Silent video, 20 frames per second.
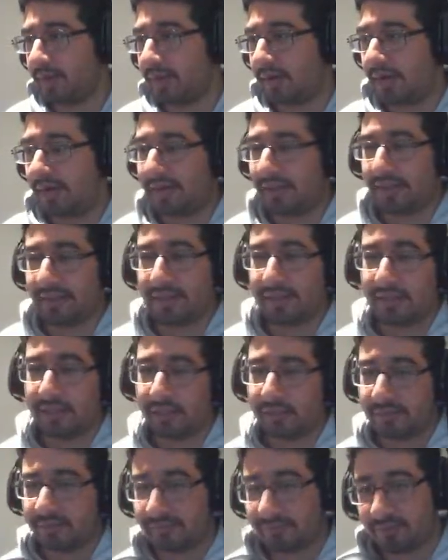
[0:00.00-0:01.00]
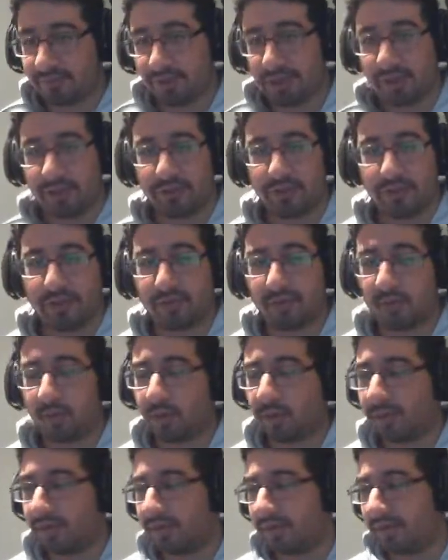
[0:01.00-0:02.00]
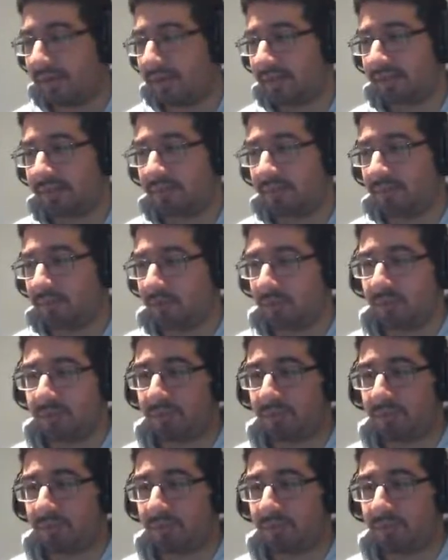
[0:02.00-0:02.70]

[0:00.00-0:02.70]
And then here, very straightforward. It's just